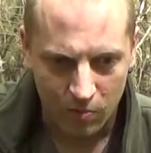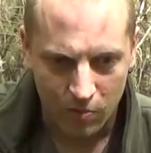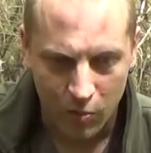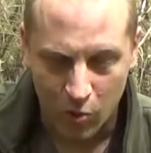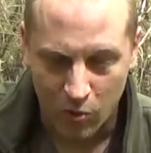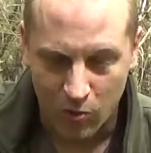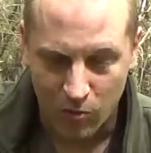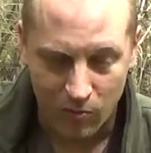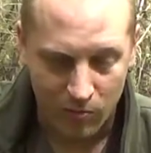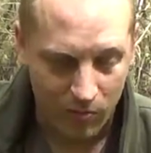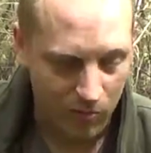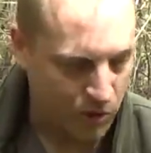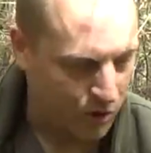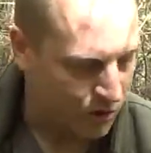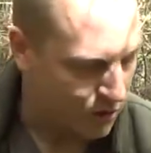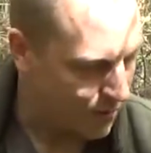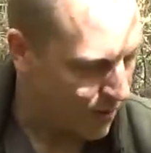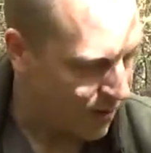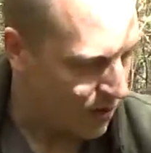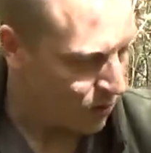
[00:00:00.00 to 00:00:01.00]
Or
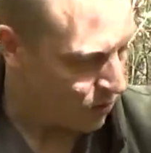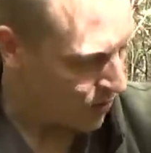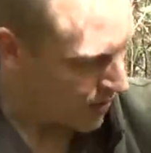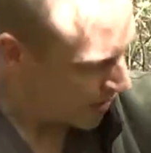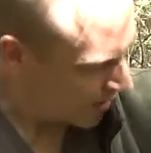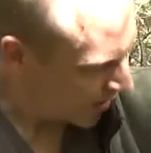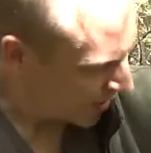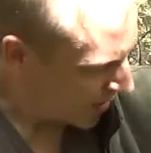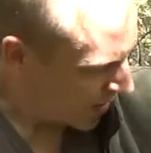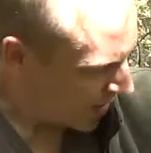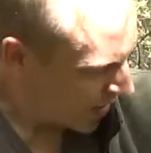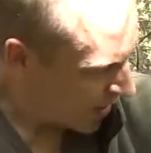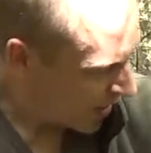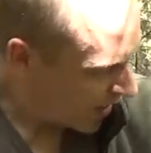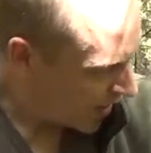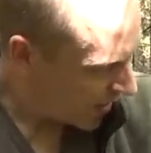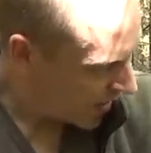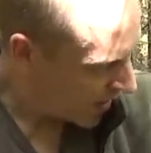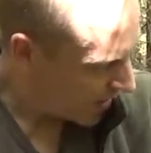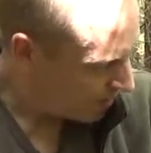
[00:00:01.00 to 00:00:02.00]
just about a week.
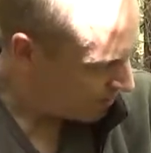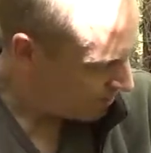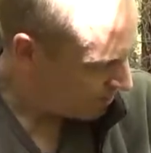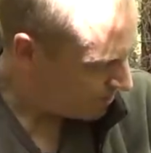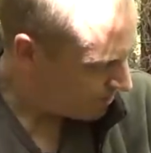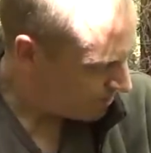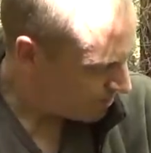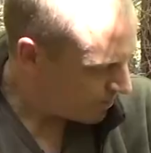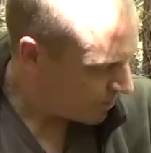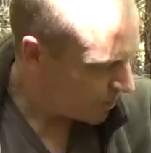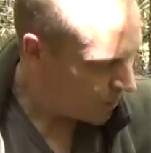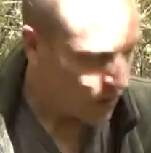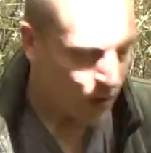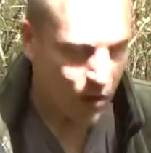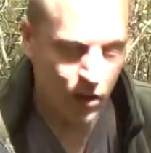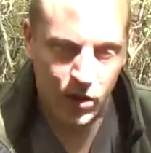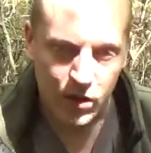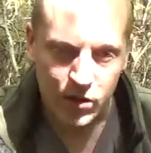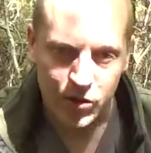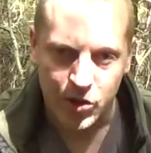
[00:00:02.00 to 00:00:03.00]
But
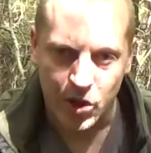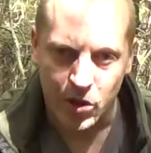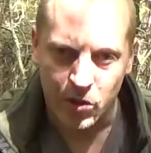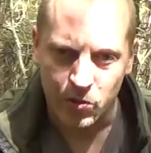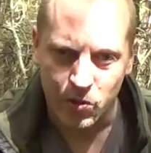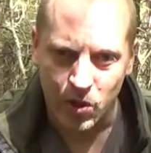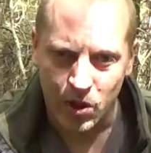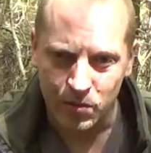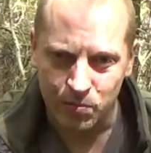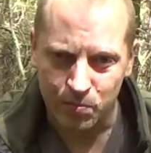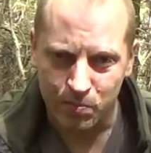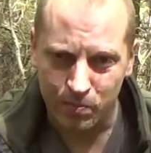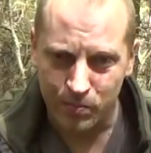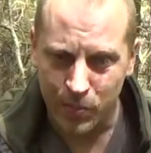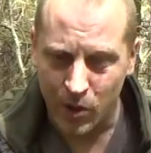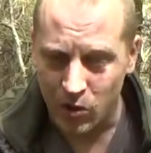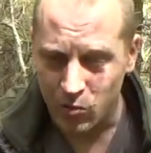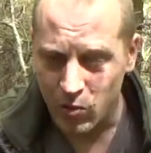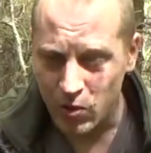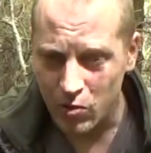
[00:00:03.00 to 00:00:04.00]

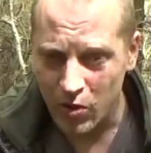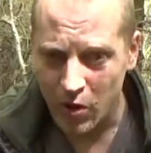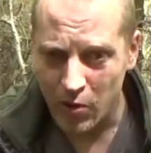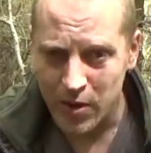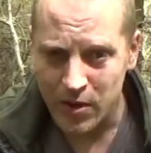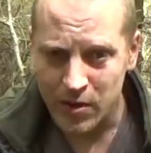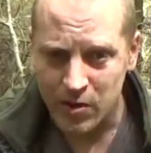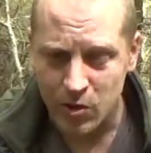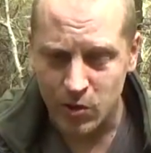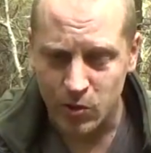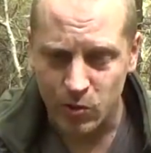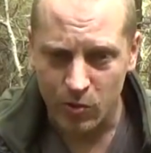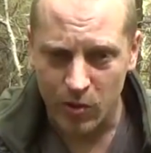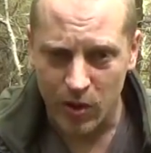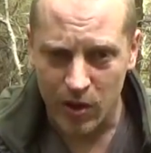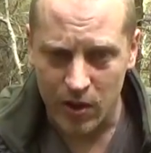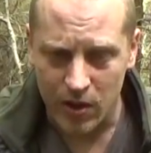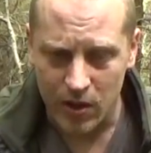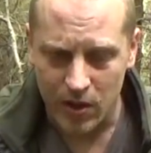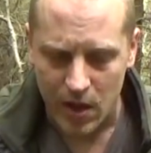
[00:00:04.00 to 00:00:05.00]
I will go into
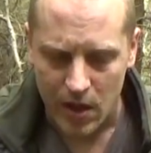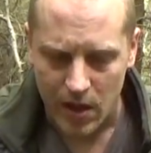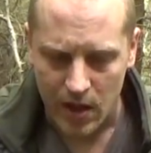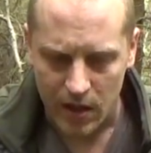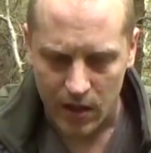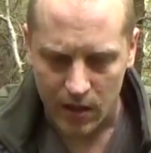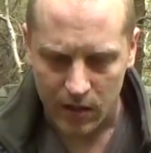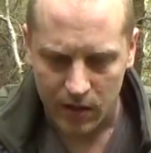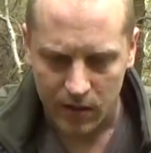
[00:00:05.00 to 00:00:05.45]
the